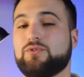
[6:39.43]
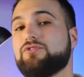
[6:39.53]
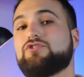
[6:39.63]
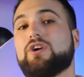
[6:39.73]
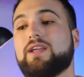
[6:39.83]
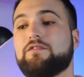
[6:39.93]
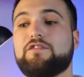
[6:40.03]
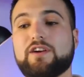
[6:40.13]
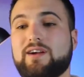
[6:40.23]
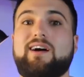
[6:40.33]
when you're trying to
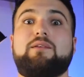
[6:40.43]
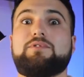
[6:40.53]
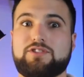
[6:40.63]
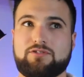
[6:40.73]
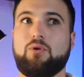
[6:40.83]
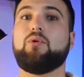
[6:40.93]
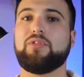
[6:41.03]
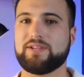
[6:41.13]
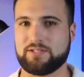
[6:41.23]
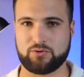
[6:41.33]
figure out how much all
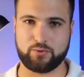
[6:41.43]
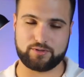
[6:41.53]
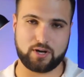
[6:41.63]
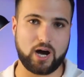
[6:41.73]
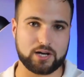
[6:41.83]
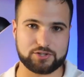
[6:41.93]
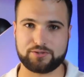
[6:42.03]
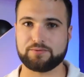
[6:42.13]
this is going to cost you.